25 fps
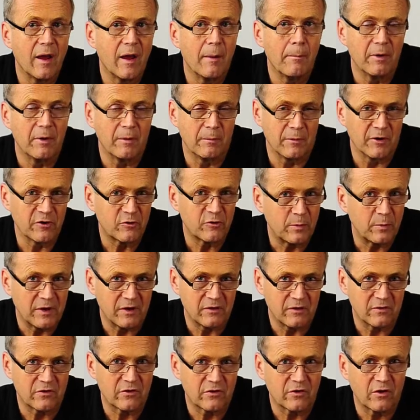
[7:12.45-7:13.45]
but must be
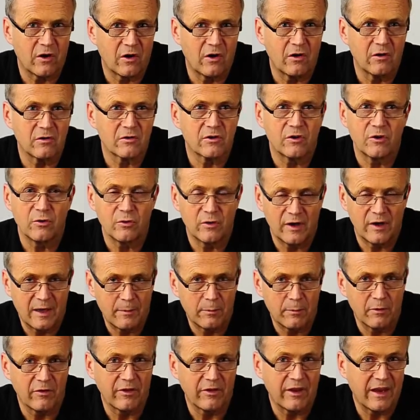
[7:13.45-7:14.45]
installed to
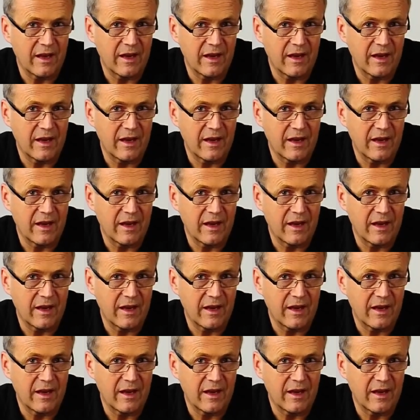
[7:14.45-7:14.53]
enable the